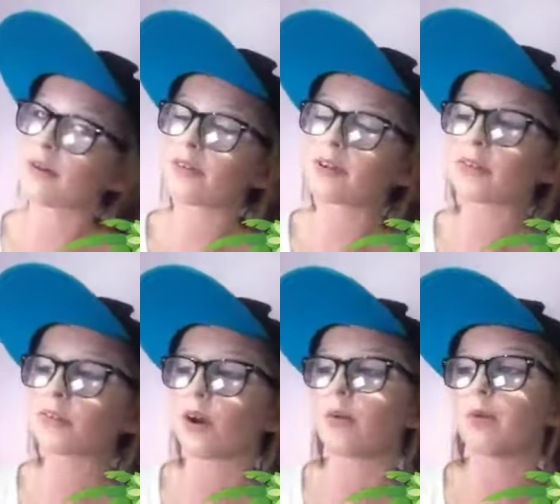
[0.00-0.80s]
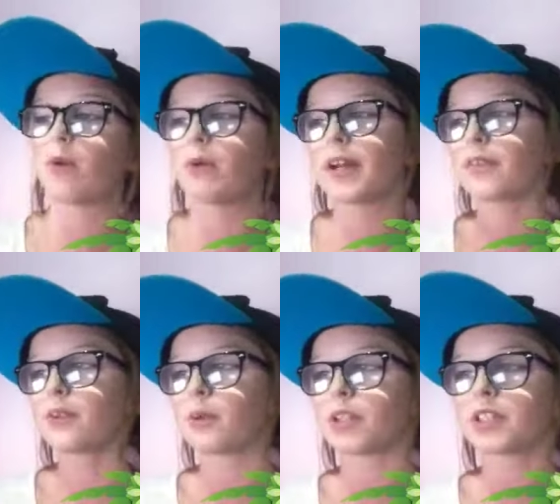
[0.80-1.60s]
wherever you're from or whenever
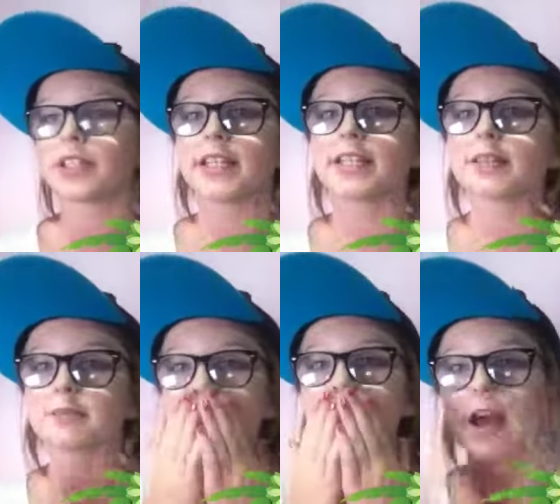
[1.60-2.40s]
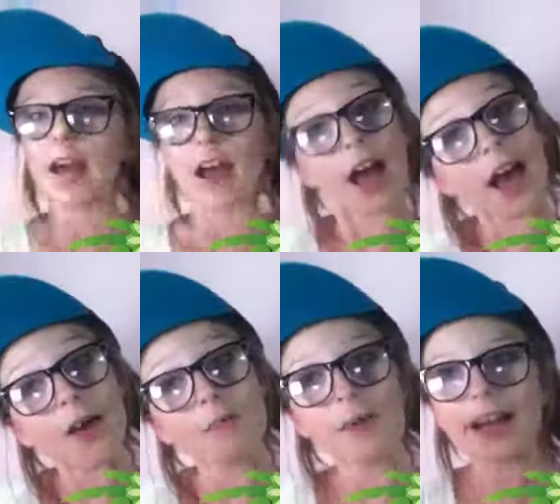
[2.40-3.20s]
you're watching this.
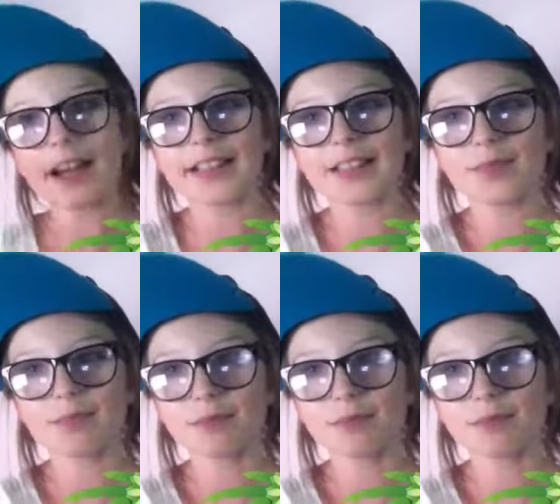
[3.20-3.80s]
Bye guys.